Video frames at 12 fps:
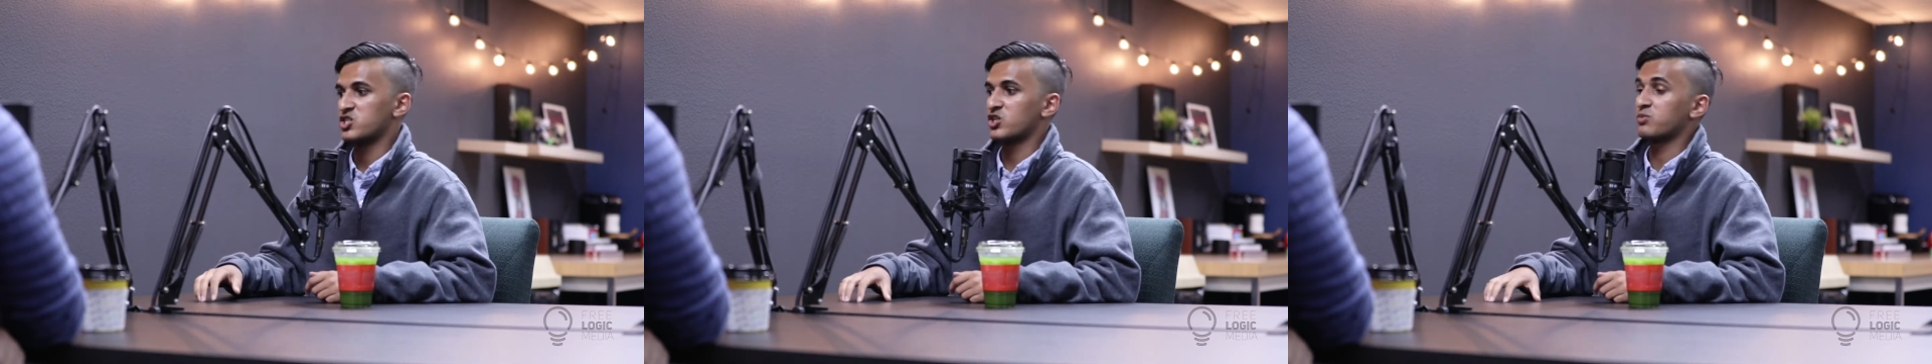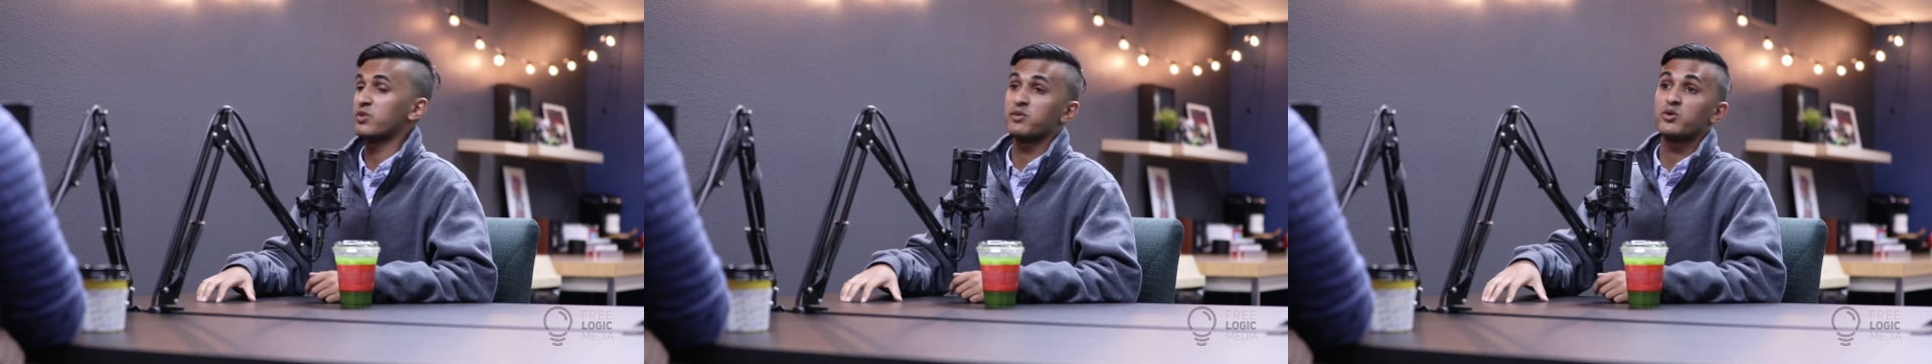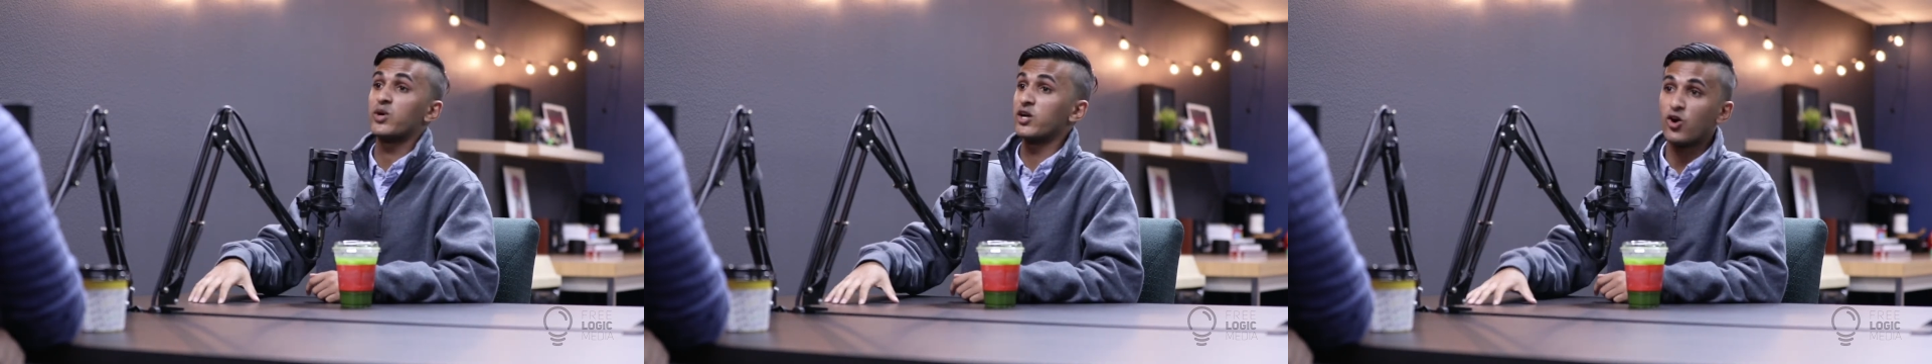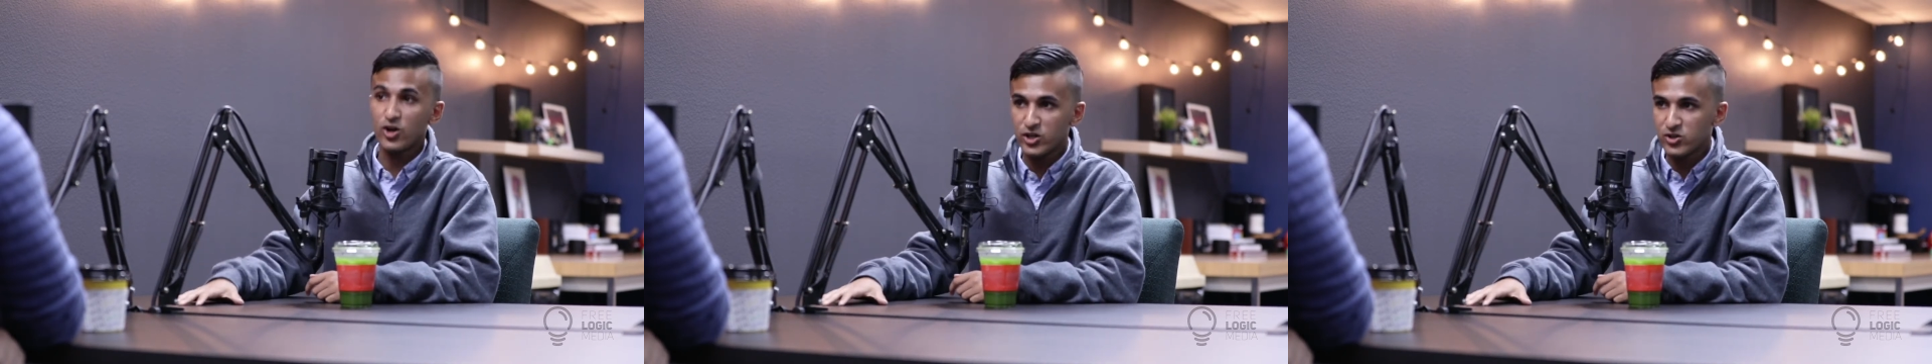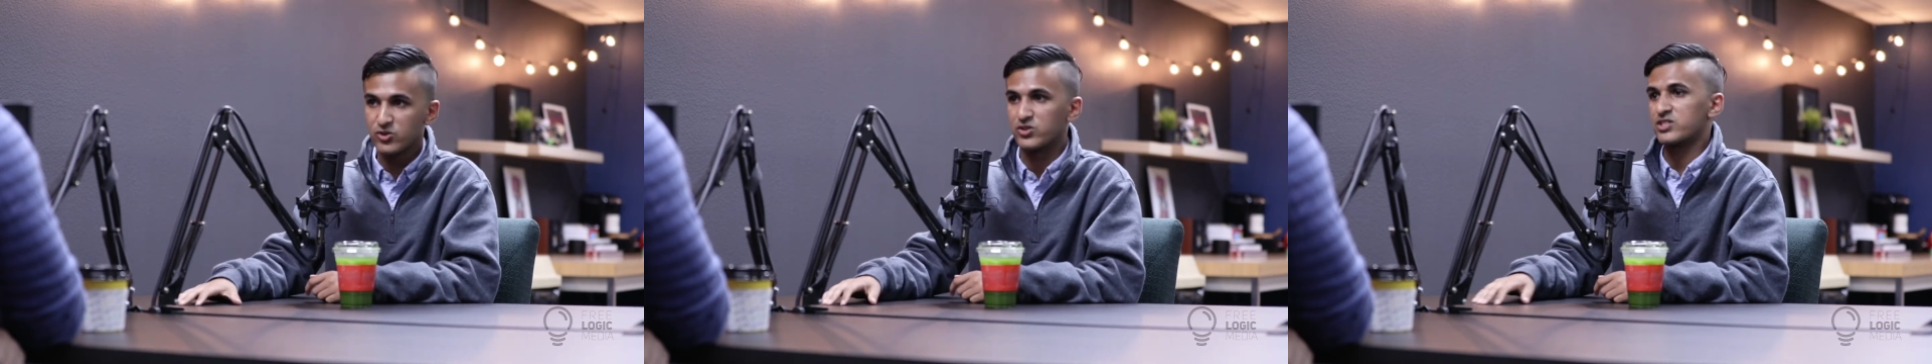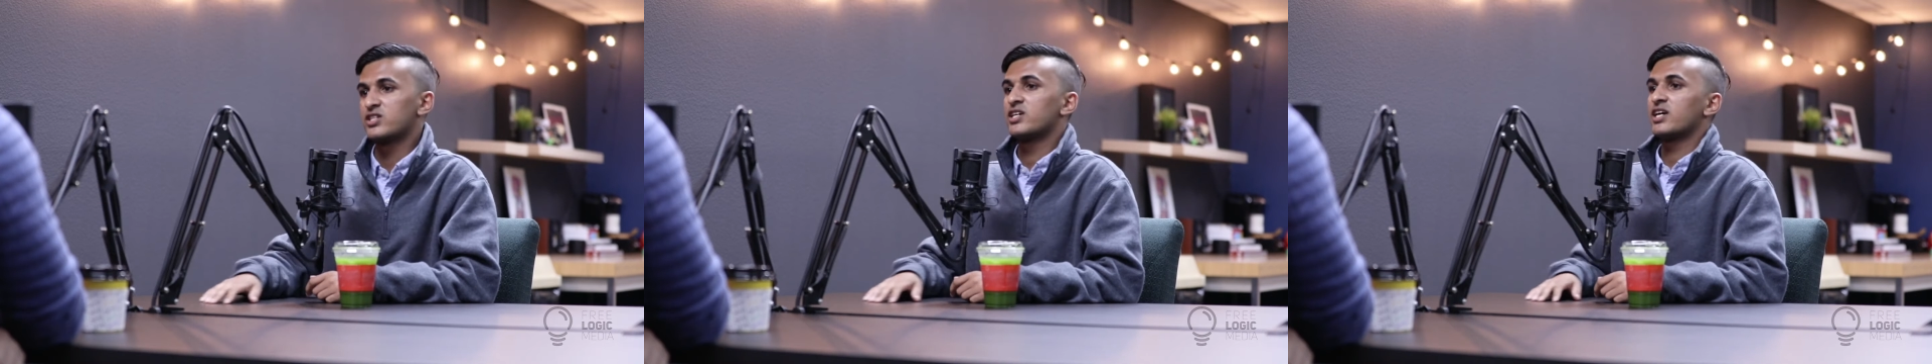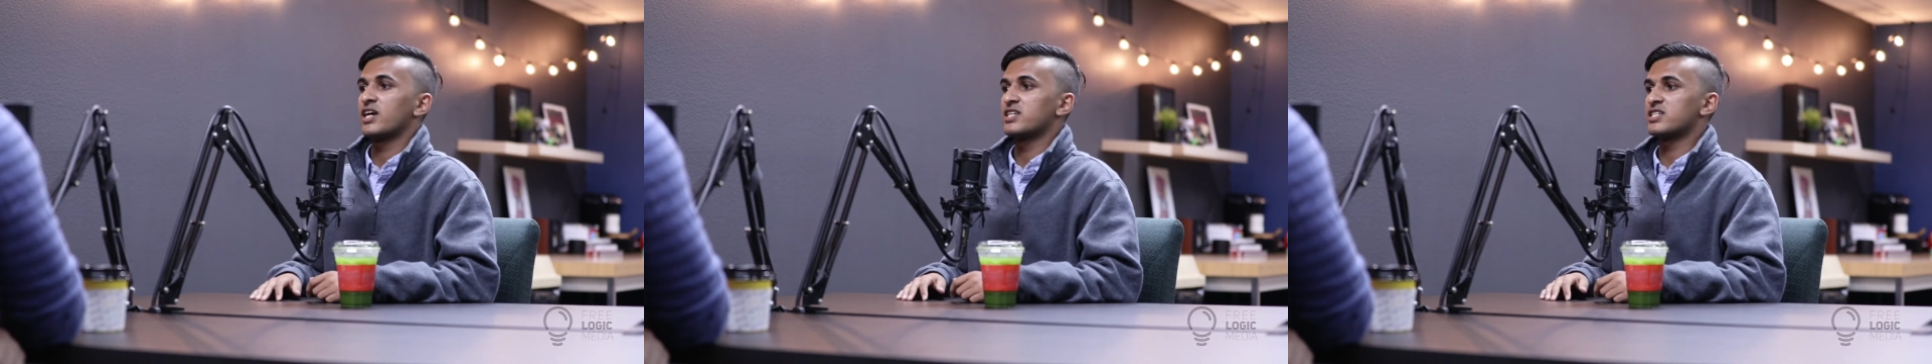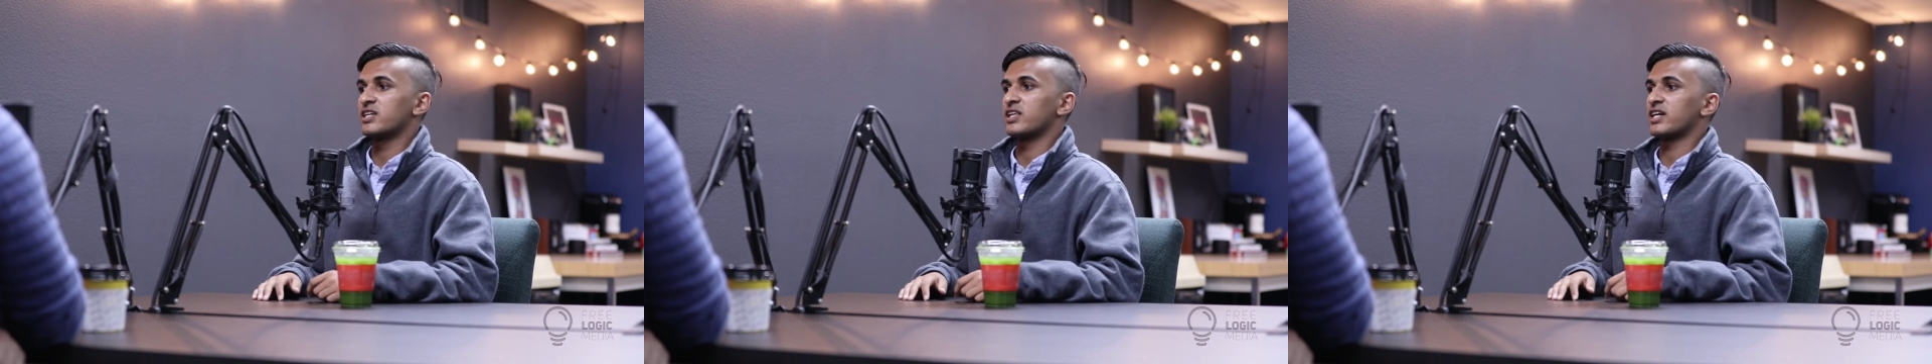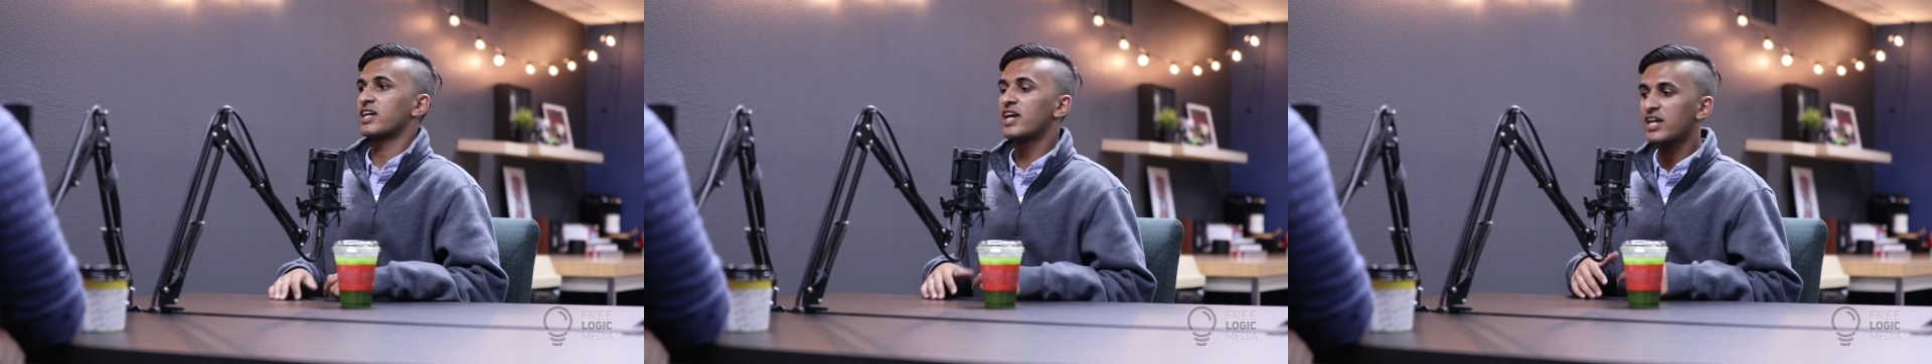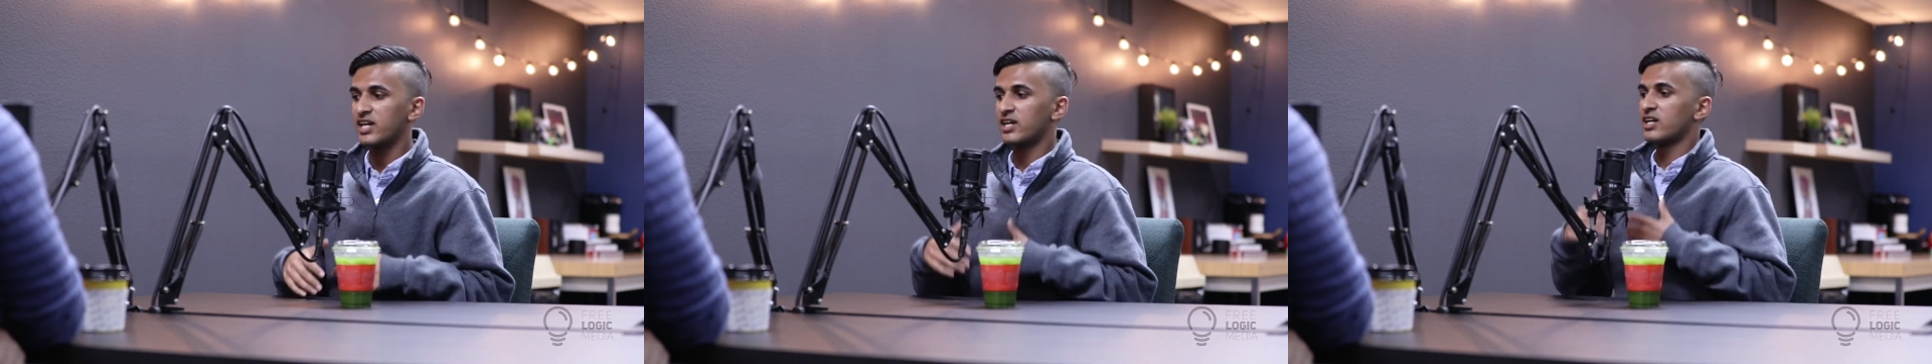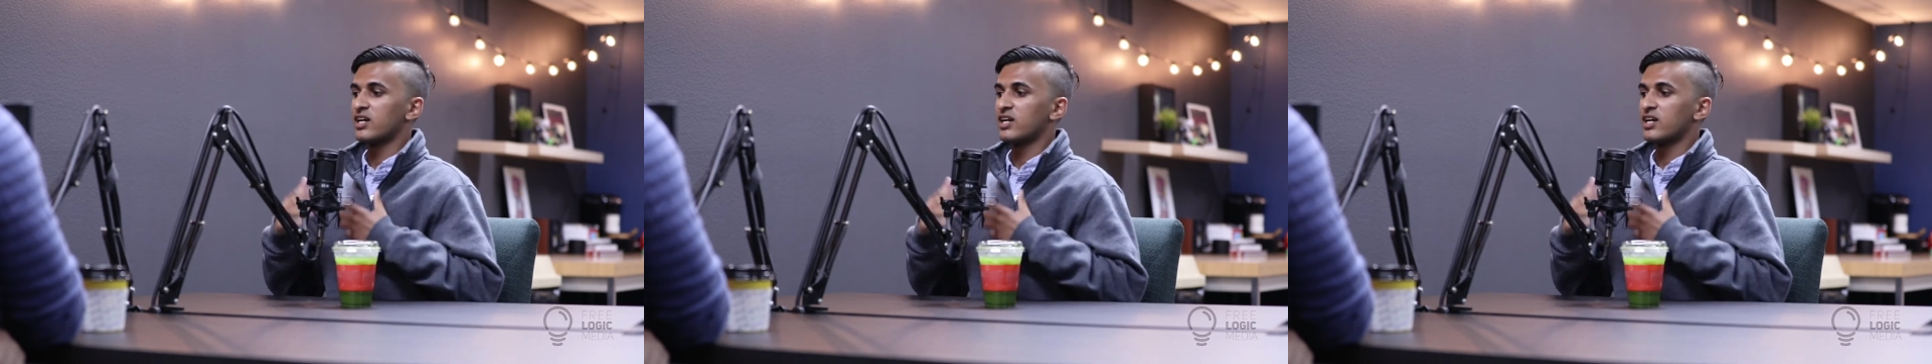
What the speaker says: You can maybe write articles and say like, hey,